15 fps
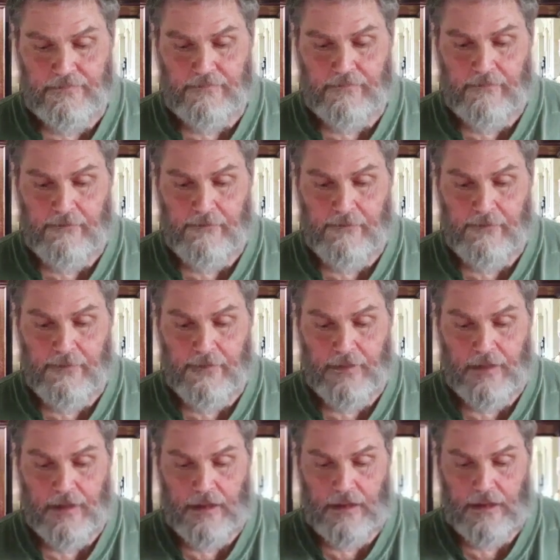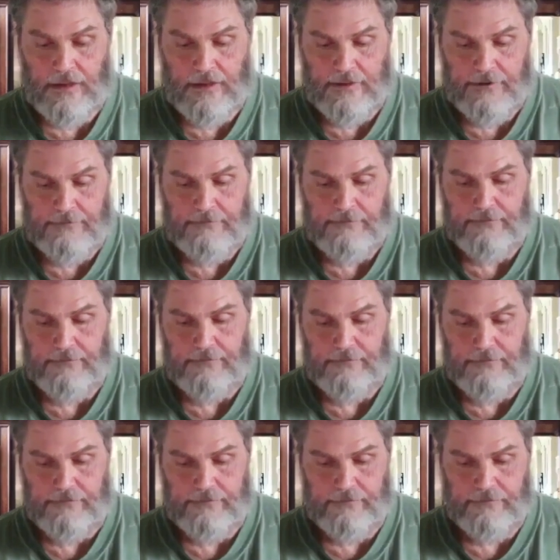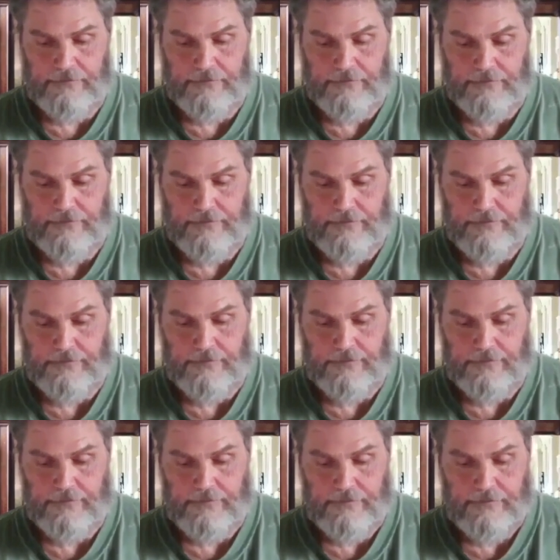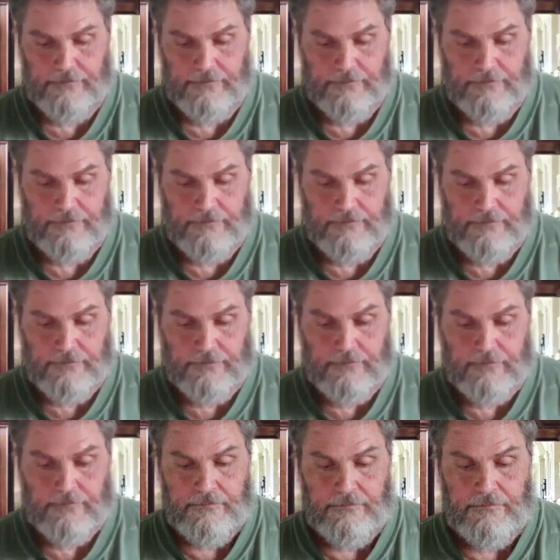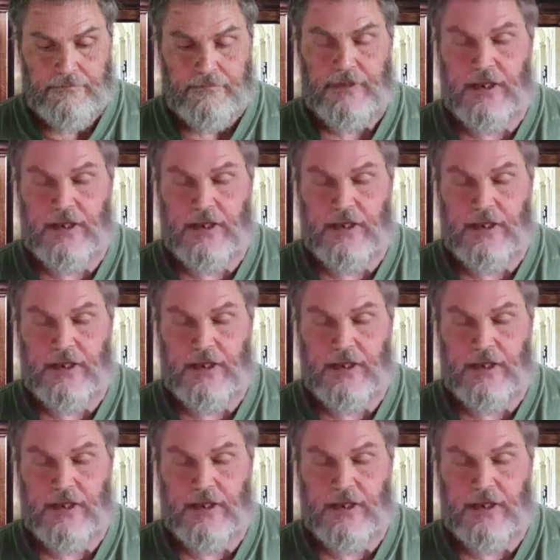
Nobody speaks.